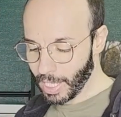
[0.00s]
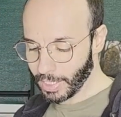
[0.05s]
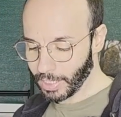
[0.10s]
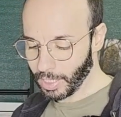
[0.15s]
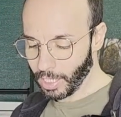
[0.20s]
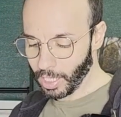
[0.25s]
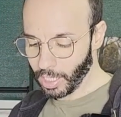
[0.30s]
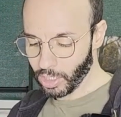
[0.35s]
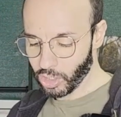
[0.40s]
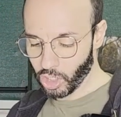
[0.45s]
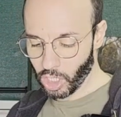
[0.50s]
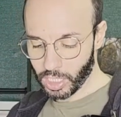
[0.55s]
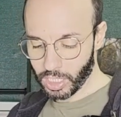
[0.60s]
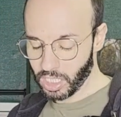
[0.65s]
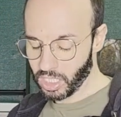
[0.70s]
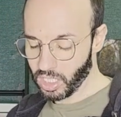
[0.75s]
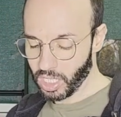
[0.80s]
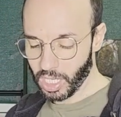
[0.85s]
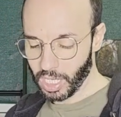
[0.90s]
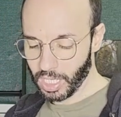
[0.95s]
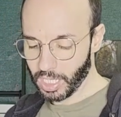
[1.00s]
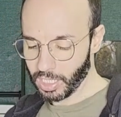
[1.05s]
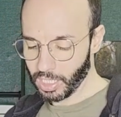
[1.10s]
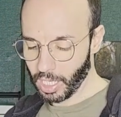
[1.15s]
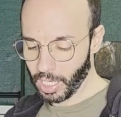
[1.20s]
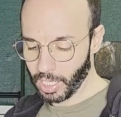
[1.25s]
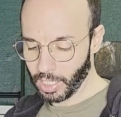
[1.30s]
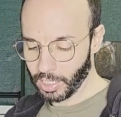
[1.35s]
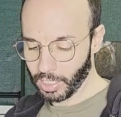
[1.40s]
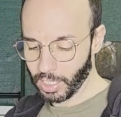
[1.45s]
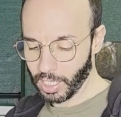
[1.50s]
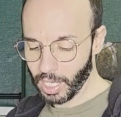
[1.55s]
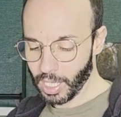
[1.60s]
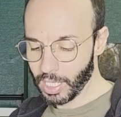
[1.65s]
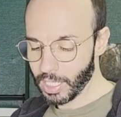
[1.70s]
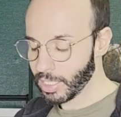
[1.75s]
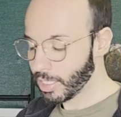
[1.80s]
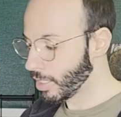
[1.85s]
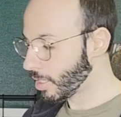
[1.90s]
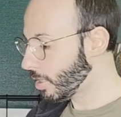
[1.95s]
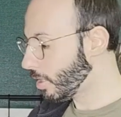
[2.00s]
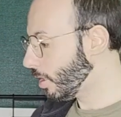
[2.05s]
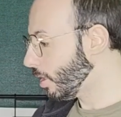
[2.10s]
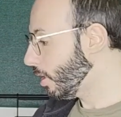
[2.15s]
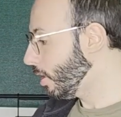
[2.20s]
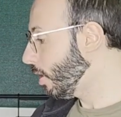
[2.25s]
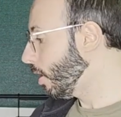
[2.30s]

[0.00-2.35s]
that I just drained and rinsed,